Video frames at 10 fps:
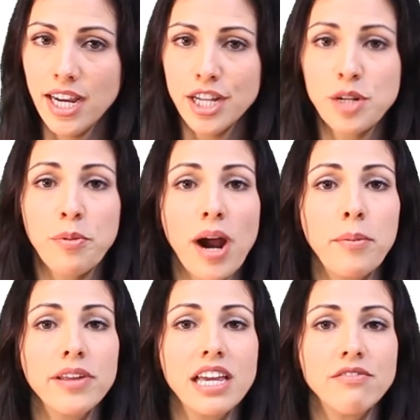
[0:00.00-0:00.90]
To
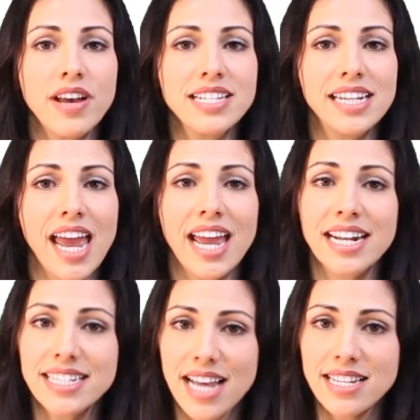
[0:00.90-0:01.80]
properly investigate and
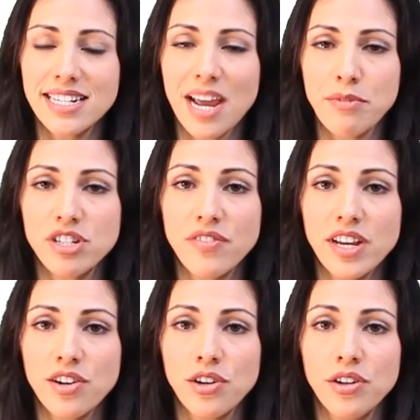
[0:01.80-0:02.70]
assess a damaged
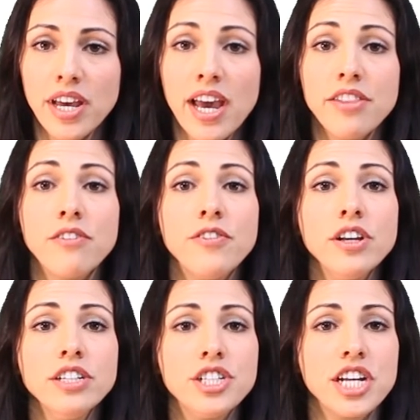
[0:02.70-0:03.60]
vehicle, the
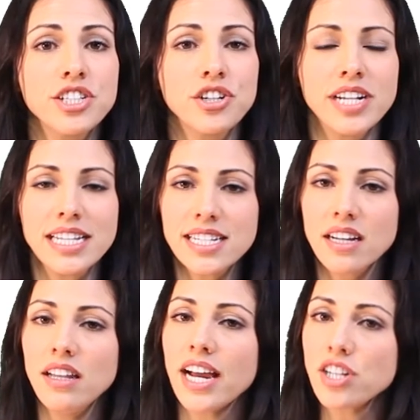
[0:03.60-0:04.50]
field adjuster needs to
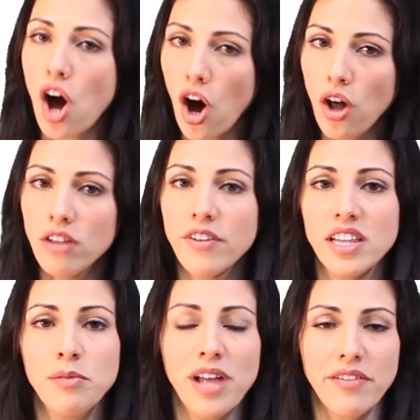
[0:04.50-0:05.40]
collect all
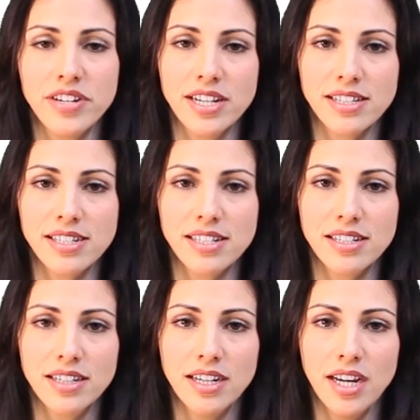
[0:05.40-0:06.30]
available evidence.
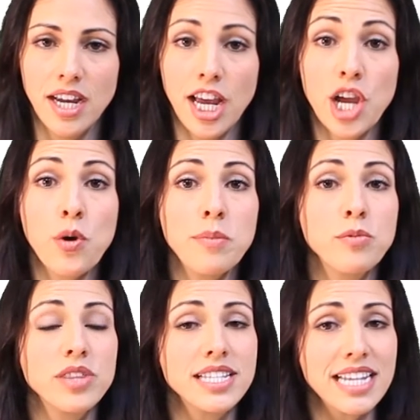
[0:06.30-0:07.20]
Equipped
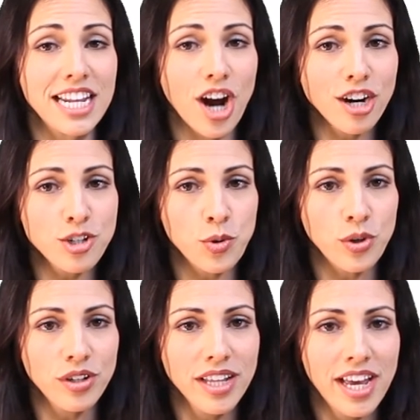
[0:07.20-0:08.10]
with the CDR
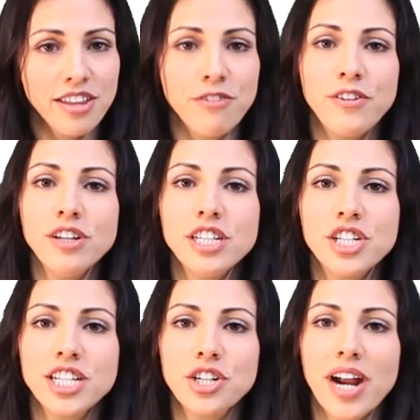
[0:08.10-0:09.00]
tool, the field
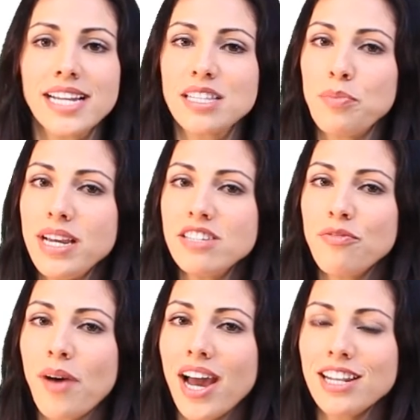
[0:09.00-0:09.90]
adjuster has the peace of
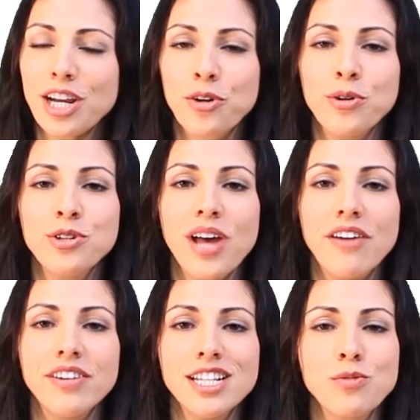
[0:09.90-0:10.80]
mind that crucial
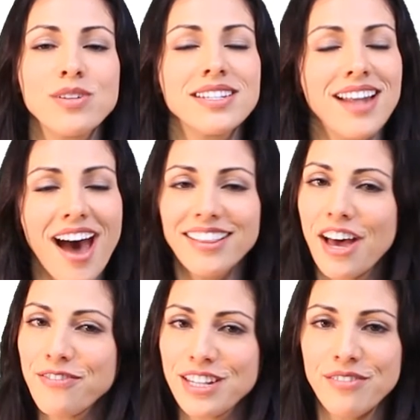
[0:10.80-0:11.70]
evidence was not
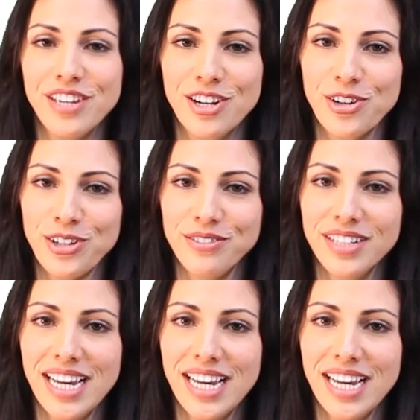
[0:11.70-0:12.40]
left in the vehicle.